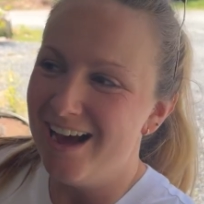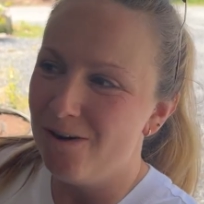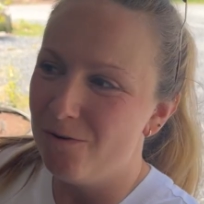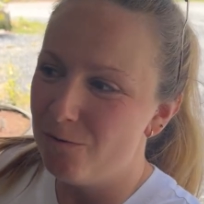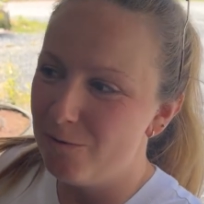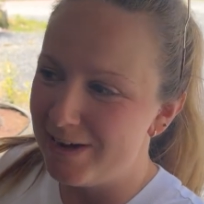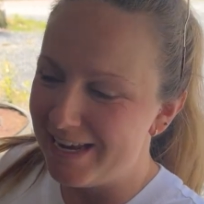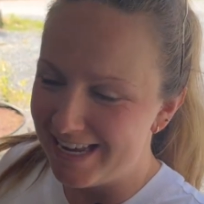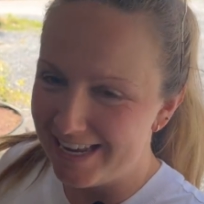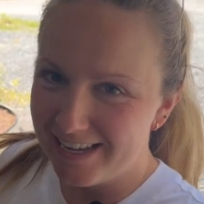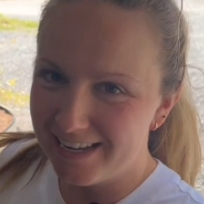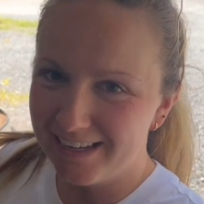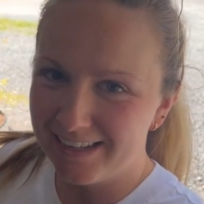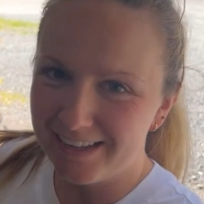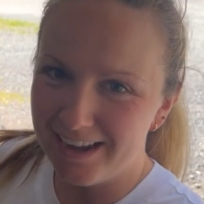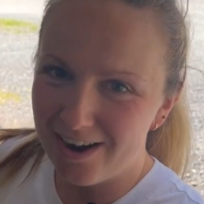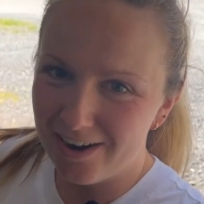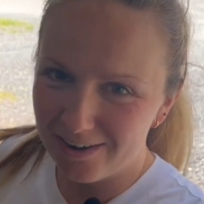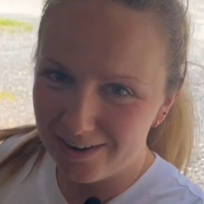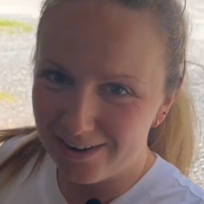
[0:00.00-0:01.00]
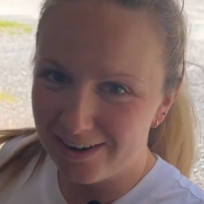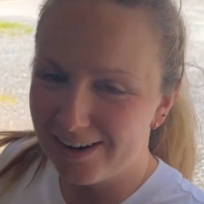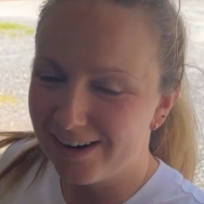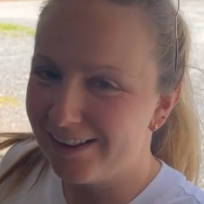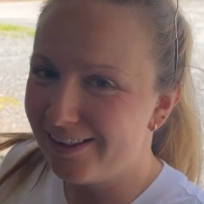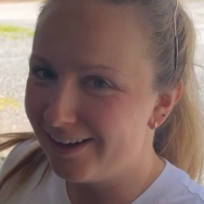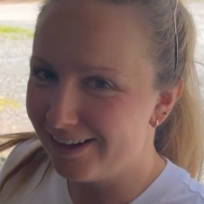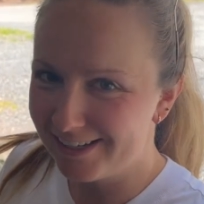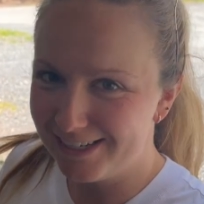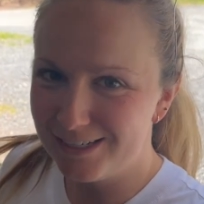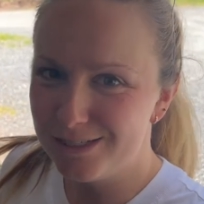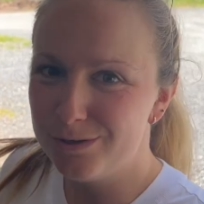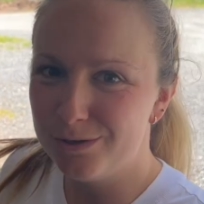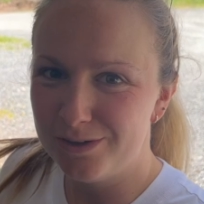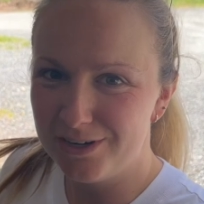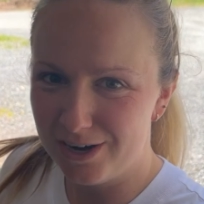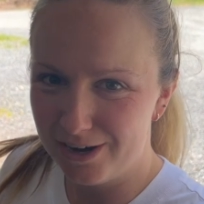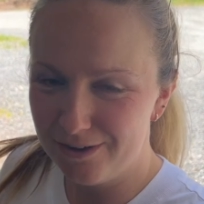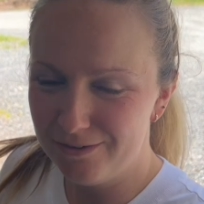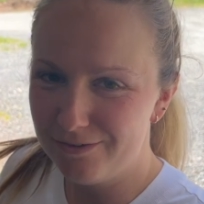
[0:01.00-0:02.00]
We are lucky to
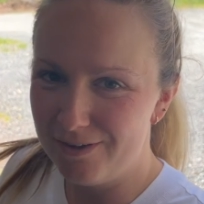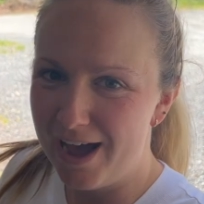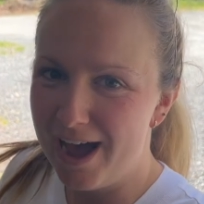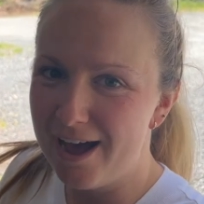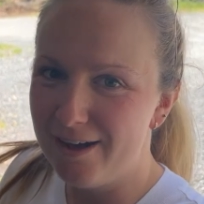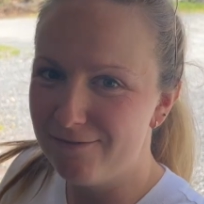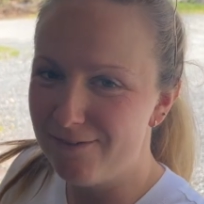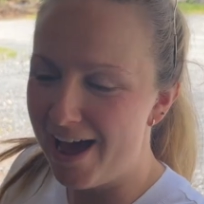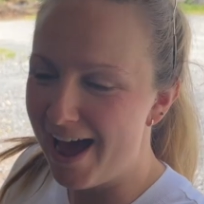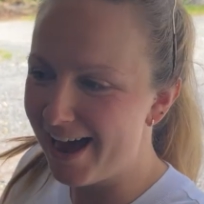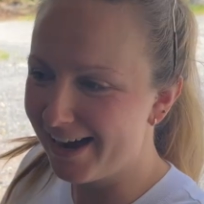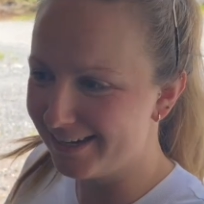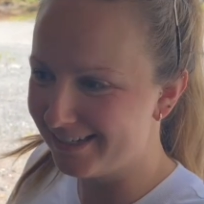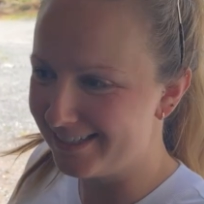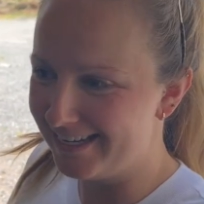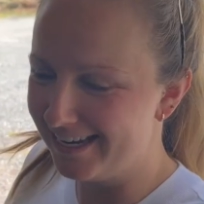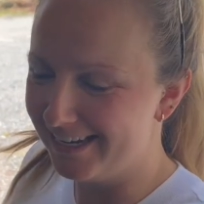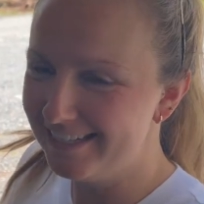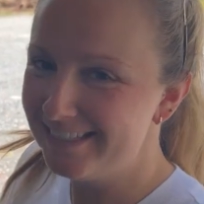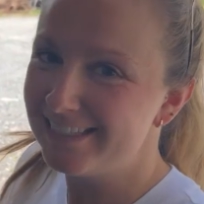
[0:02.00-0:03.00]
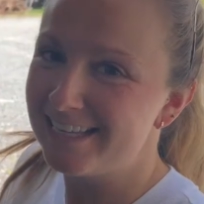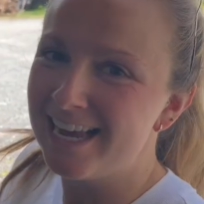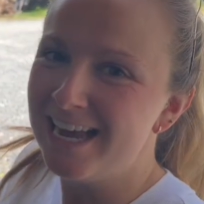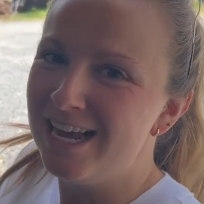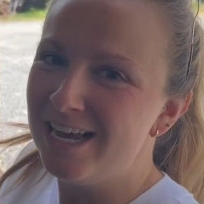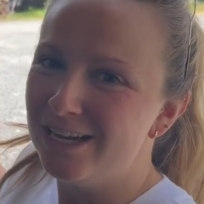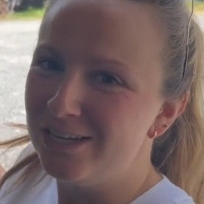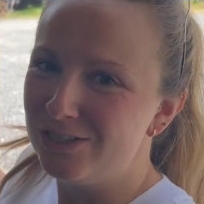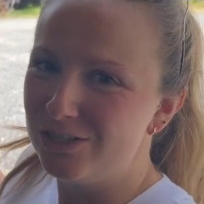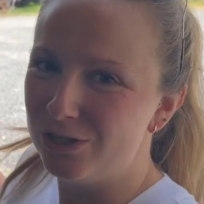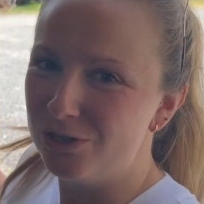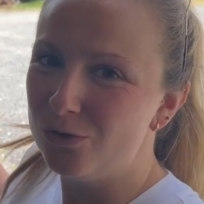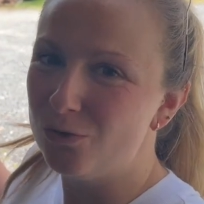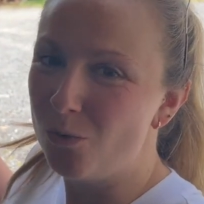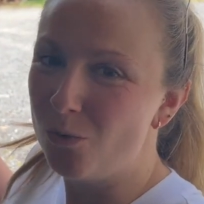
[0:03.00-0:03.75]
enough have access to